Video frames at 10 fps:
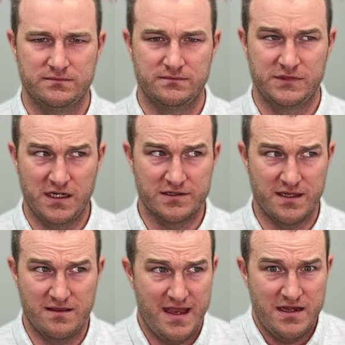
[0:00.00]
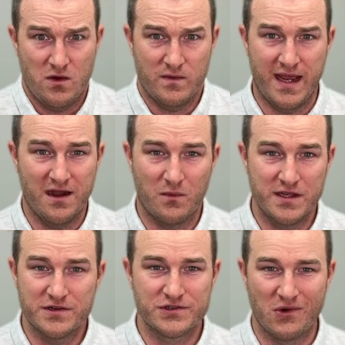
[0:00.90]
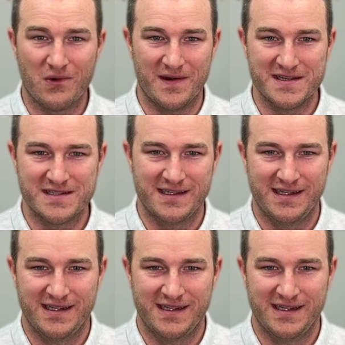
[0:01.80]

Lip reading: Seriously, they don't care what your score is.